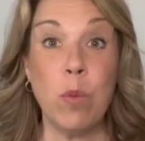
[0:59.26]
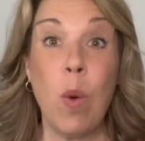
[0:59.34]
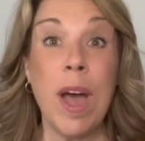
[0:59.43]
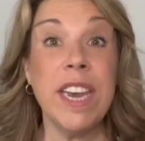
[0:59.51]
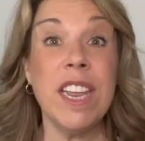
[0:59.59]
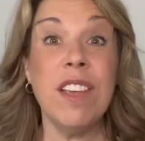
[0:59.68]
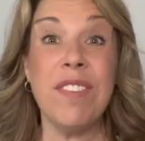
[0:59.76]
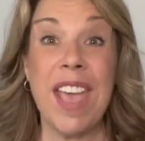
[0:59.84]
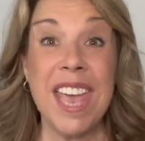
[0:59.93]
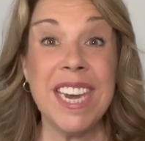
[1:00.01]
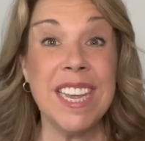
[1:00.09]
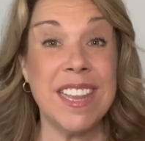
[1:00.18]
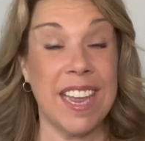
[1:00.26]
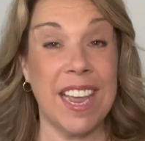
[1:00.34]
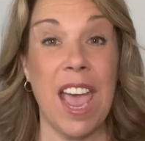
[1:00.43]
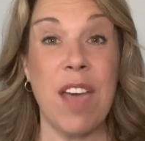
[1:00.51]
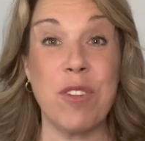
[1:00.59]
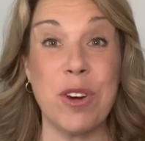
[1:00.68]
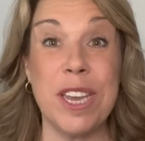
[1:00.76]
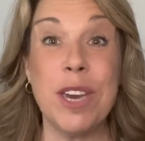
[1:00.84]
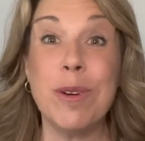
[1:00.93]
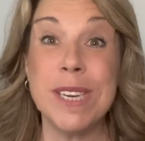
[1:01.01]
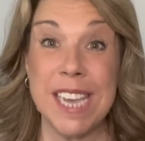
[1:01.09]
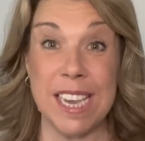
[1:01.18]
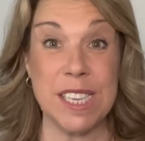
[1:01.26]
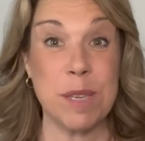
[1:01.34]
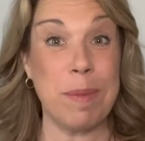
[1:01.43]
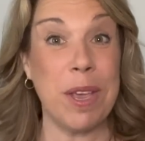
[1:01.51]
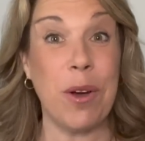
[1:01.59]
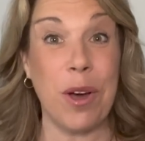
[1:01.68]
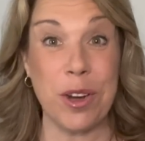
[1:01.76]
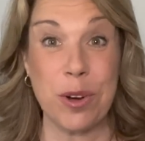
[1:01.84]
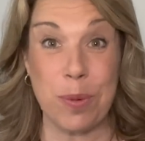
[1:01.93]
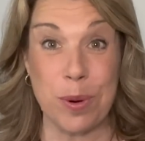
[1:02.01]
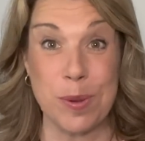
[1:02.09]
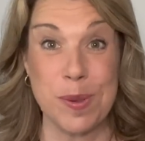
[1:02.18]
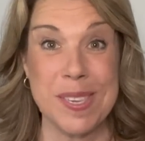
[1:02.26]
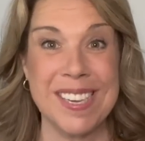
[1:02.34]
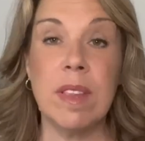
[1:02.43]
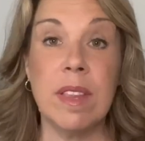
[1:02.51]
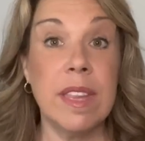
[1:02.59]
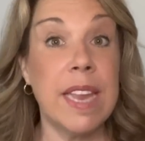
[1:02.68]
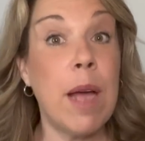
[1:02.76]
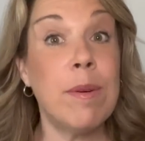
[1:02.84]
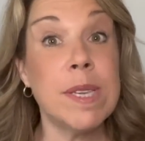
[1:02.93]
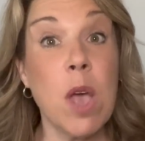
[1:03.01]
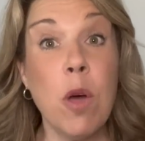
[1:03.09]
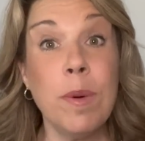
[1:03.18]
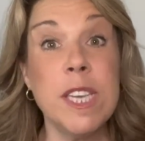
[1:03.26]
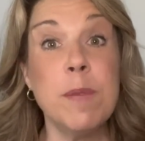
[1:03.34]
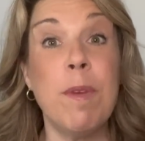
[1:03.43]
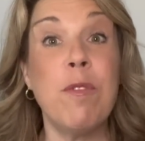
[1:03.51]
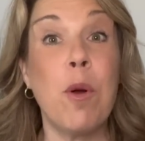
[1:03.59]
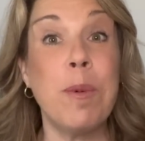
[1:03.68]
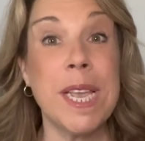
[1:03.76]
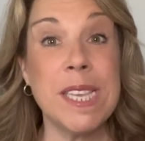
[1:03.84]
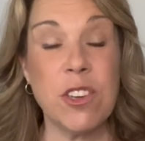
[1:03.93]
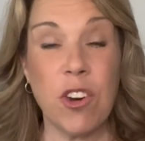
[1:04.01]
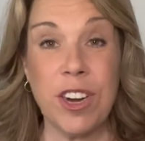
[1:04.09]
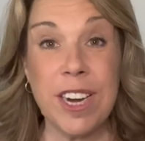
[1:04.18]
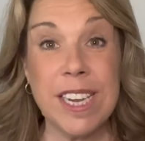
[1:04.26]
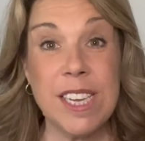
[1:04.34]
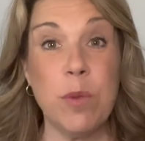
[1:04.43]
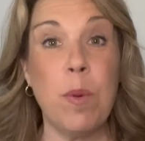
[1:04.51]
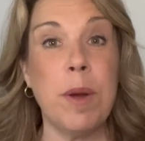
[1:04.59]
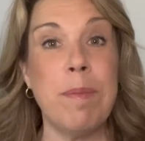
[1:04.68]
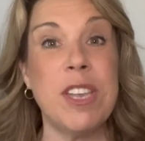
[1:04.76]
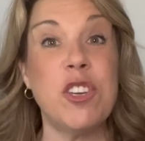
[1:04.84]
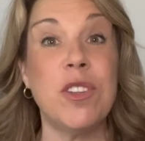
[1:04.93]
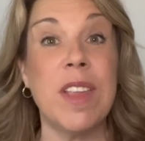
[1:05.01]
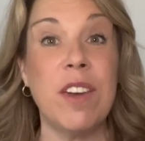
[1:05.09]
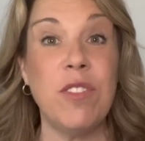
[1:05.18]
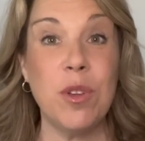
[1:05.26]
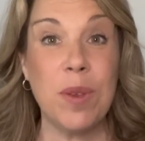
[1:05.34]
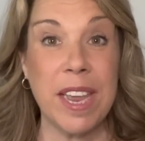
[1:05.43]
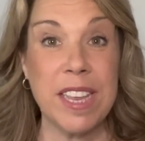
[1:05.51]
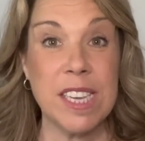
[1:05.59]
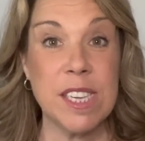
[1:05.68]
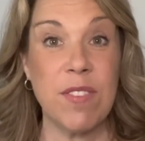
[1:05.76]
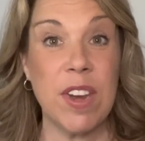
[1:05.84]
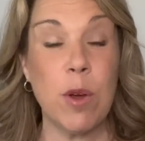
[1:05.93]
what, if anything, ever irritates me on a cruise? Now, as always, before we get started, I did want to mention that if you like this video,